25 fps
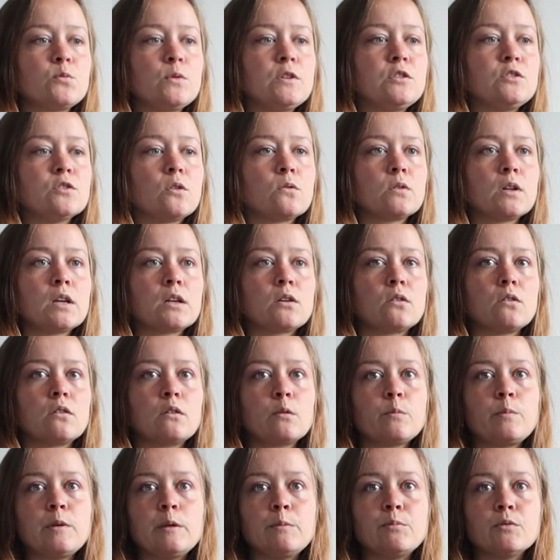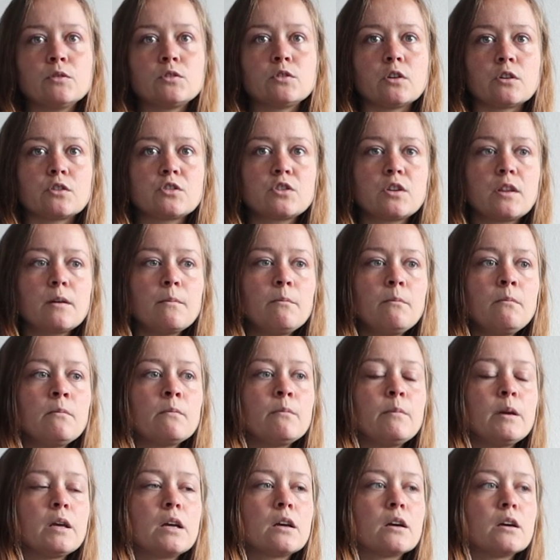we don't let other people touch them,
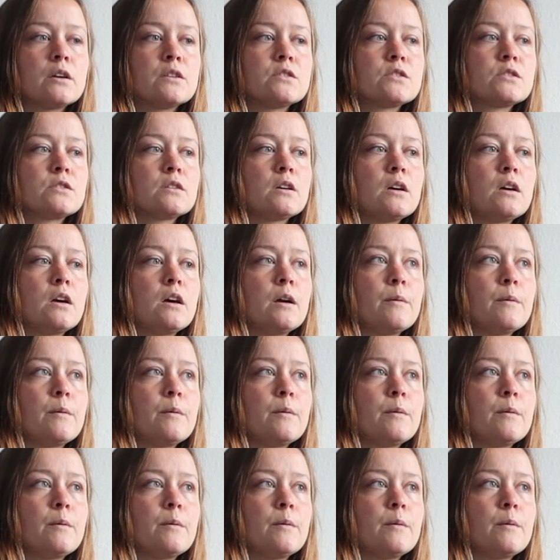because